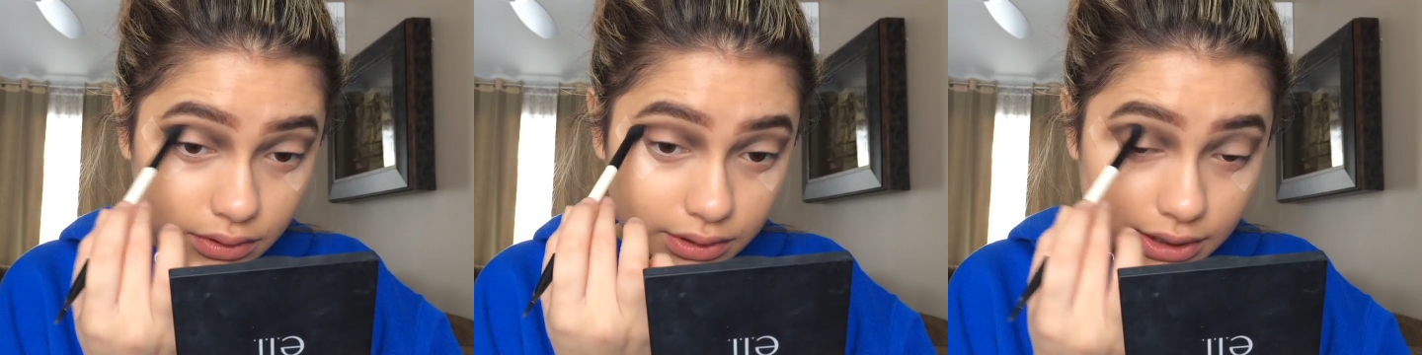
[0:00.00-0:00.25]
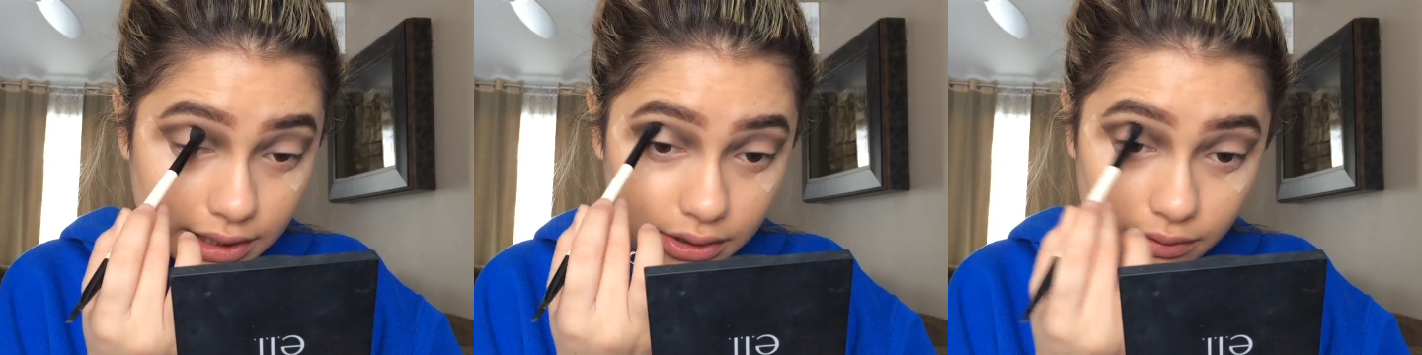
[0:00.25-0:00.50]

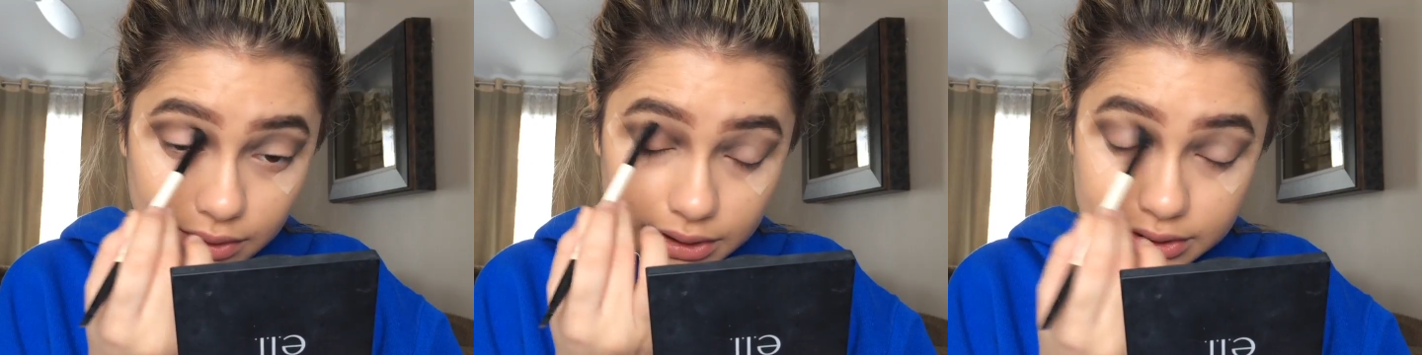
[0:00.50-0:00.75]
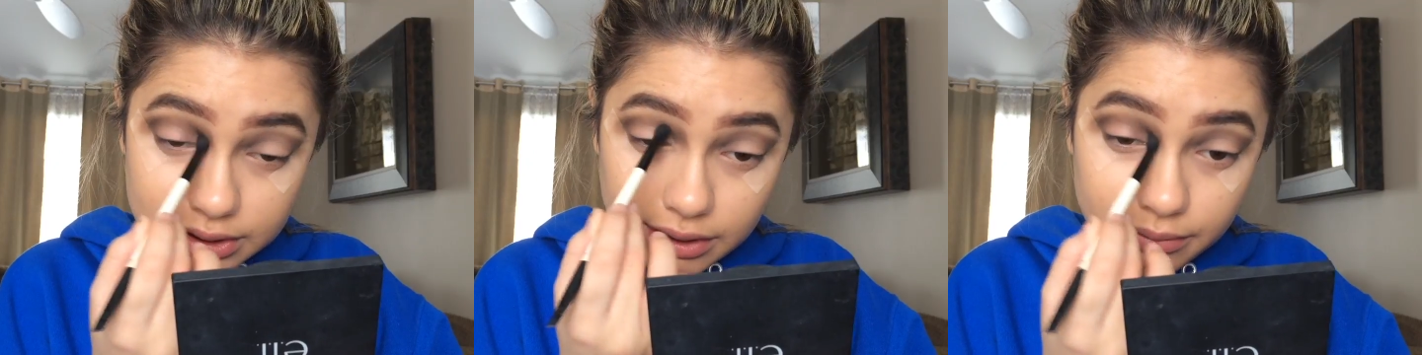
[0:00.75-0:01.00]
Because I don't want
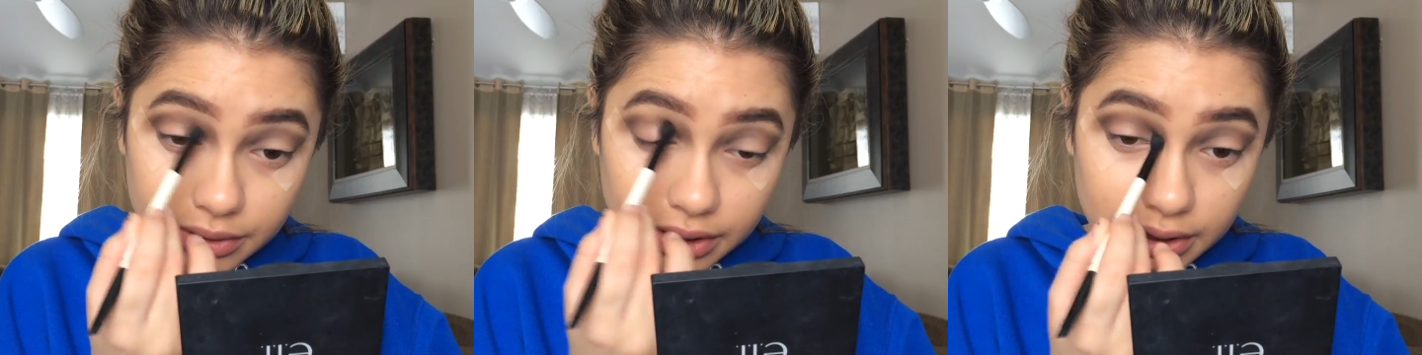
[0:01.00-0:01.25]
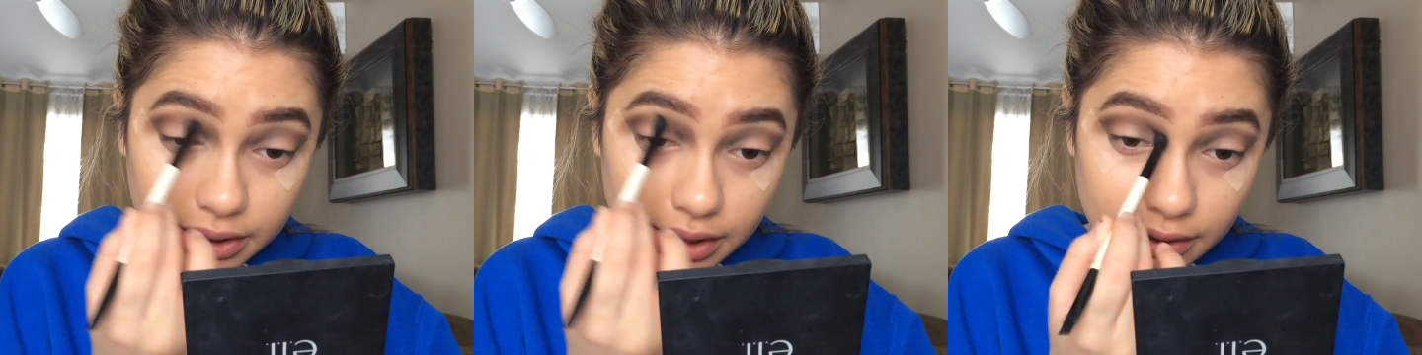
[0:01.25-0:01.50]
it to
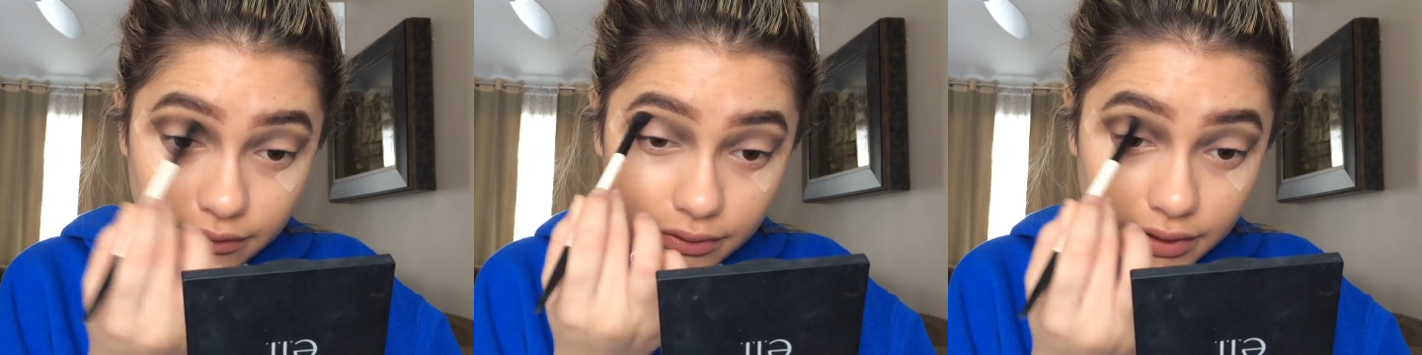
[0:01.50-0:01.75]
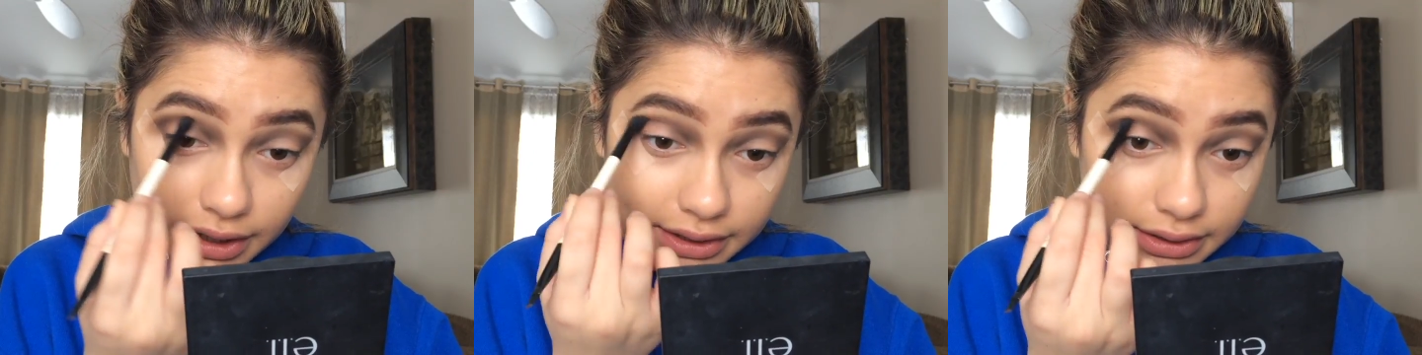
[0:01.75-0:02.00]
completely
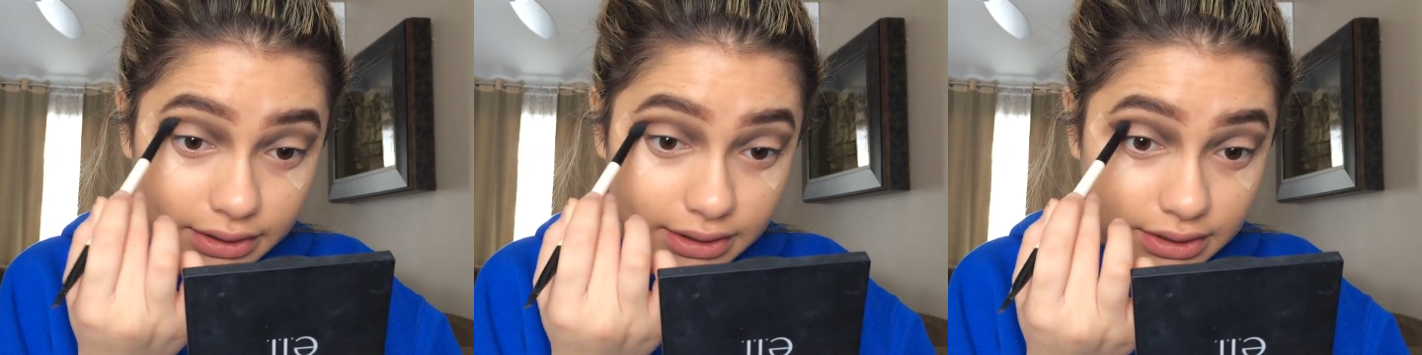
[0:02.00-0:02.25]
cover that